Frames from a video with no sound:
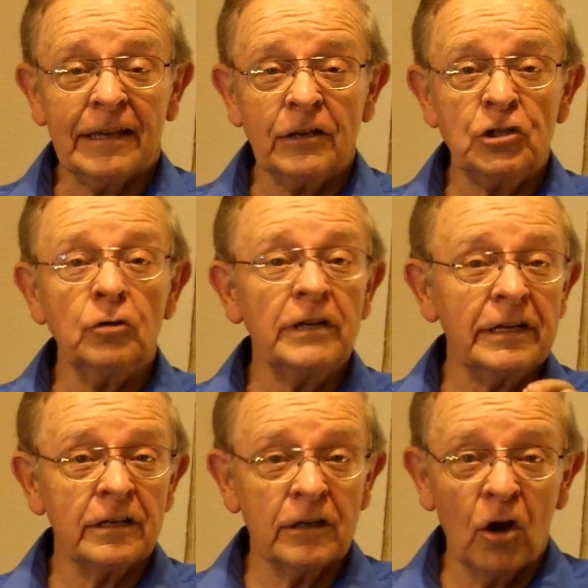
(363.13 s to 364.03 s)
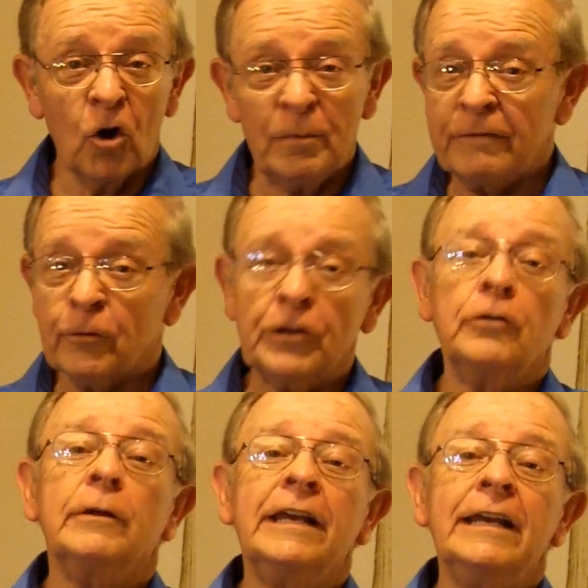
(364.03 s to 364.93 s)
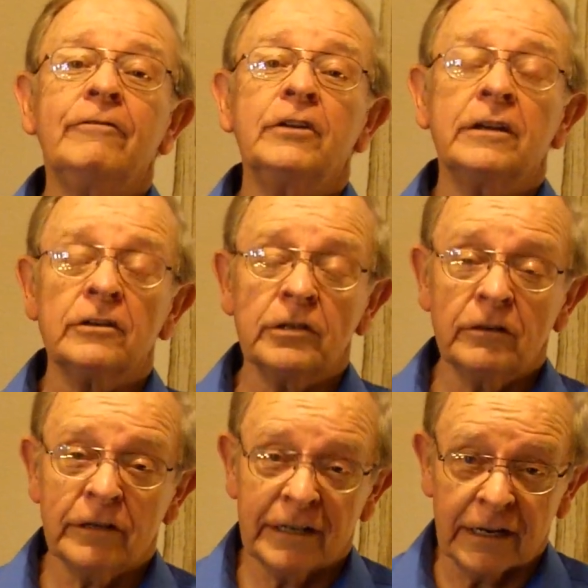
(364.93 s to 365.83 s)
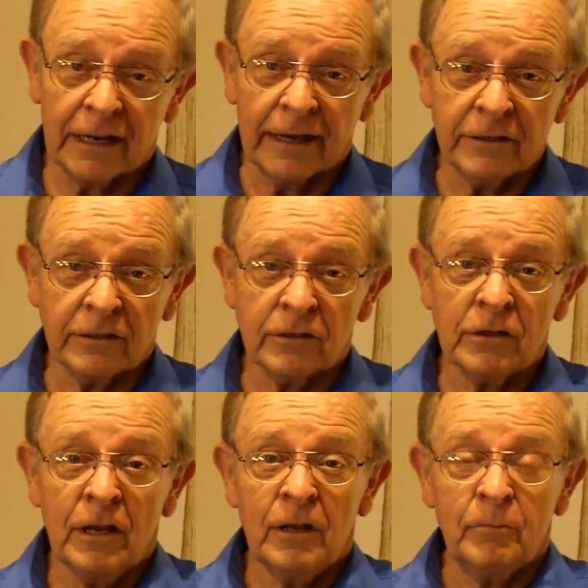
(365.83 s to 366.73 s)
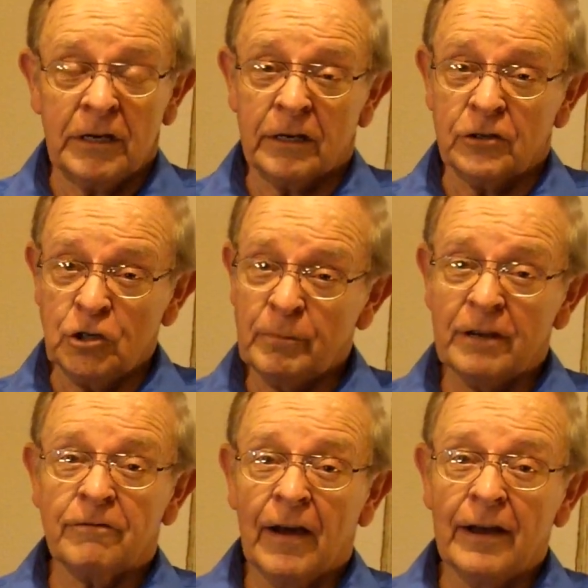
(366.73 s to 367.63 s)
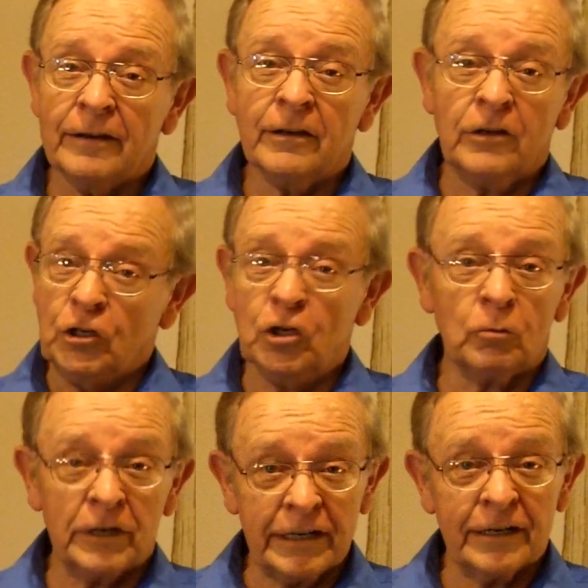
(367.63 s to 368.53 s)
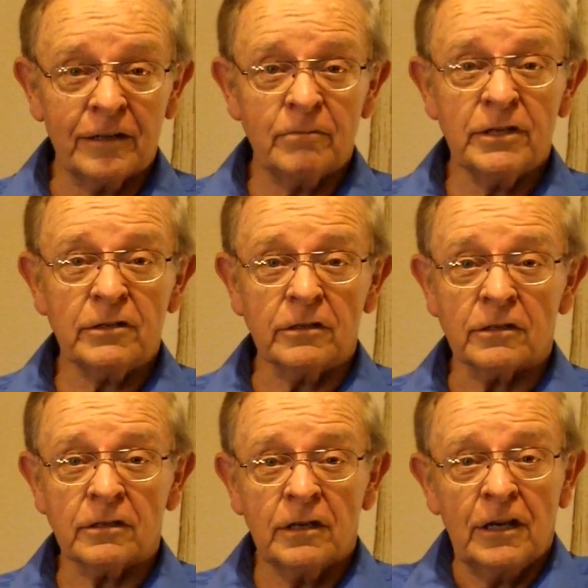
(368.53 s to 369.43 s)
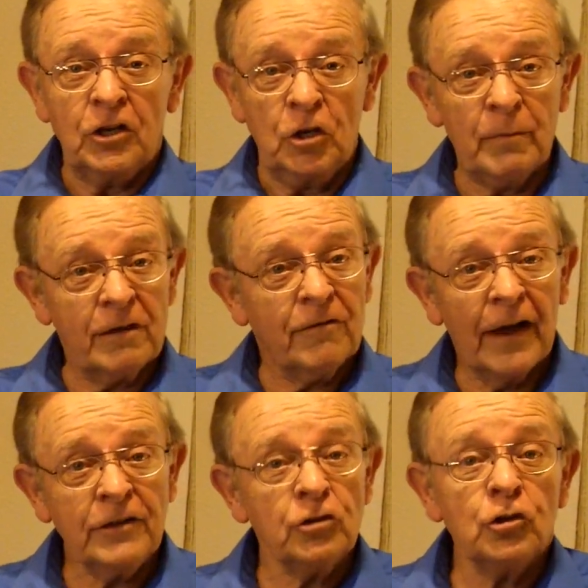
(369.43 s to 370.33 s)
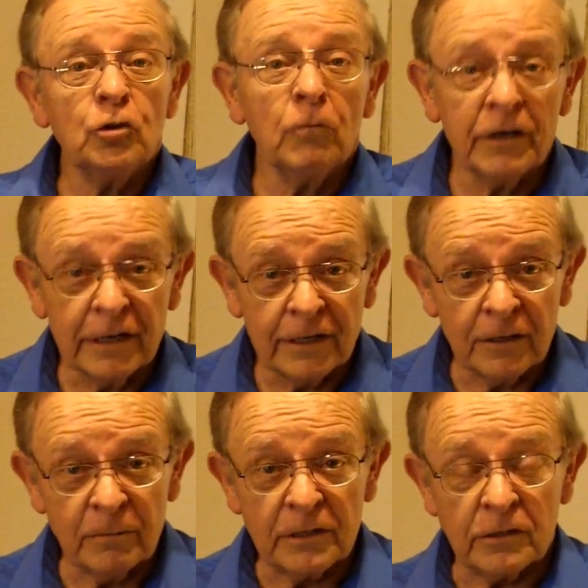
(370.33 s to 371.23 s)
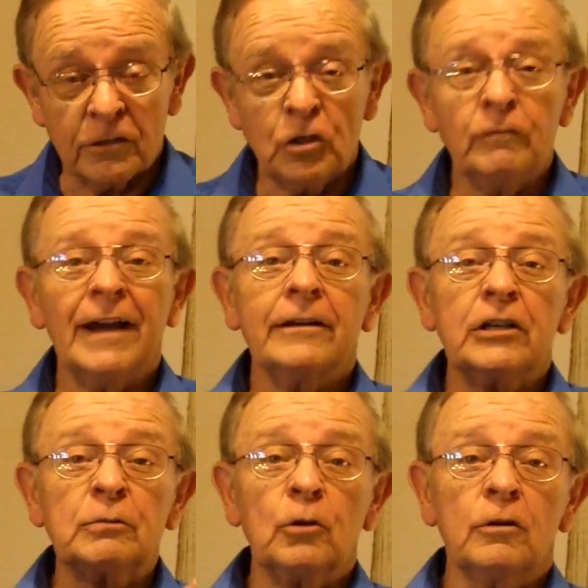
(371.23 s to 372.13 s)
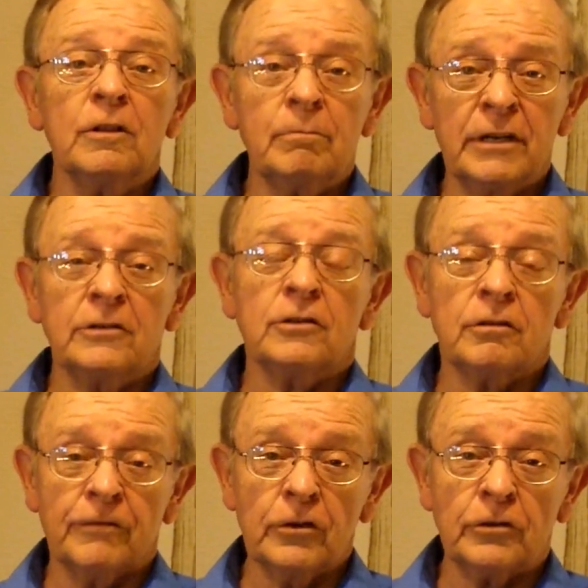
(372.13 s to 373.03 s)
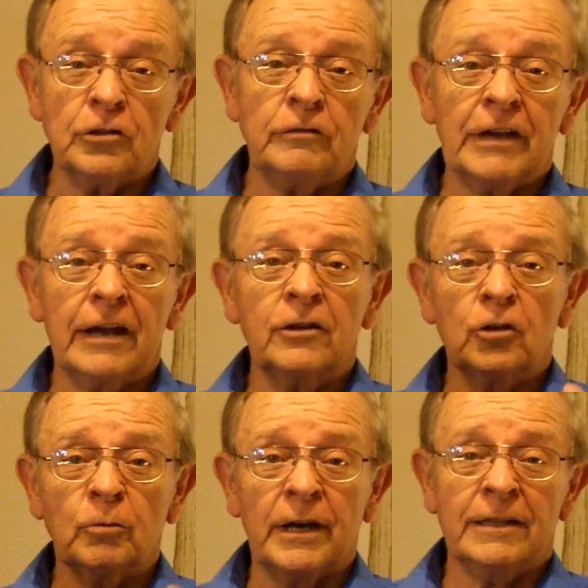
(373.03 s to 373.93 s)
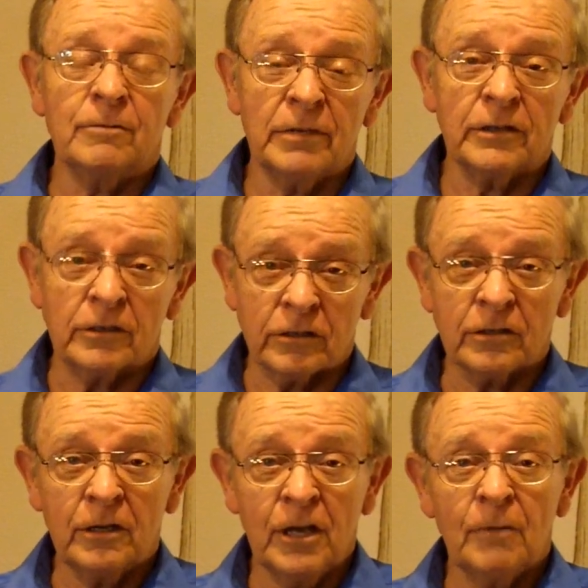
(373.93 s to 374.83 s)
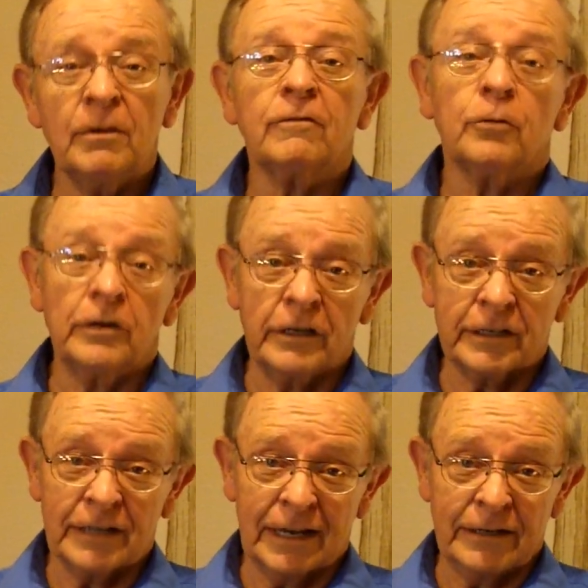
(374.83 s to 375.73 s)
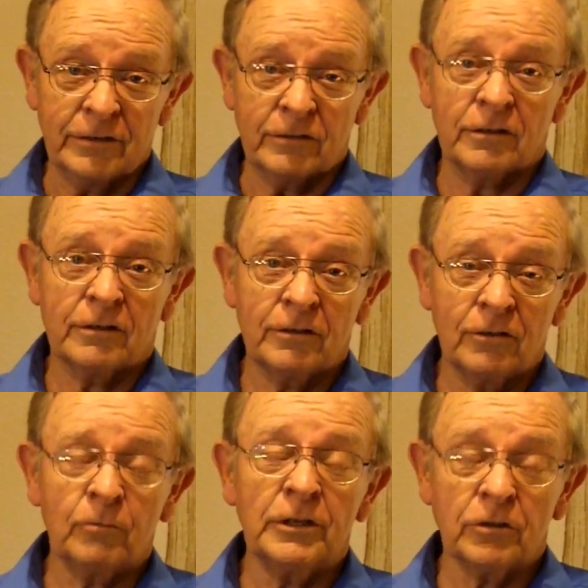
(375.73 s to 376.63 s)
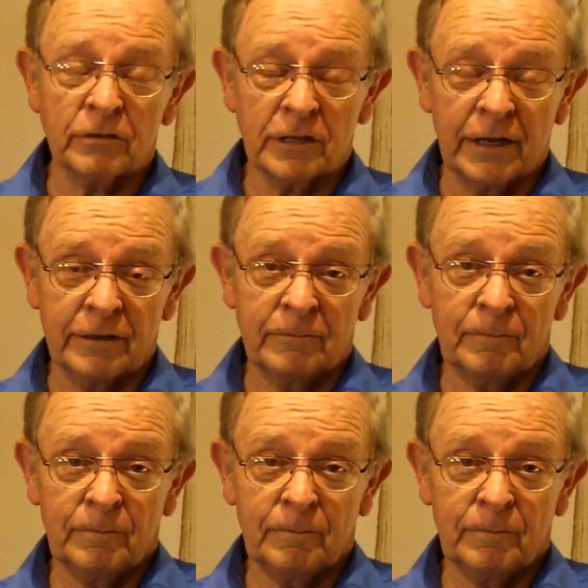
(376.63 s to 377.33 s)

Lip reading: things you need to know before you even consider getting a license, because you may find you don't want to get into the business. You may find you do want to get into the business. You've got to explore the business first. You've got to know about the business before you get the license. Don't be short-sighted.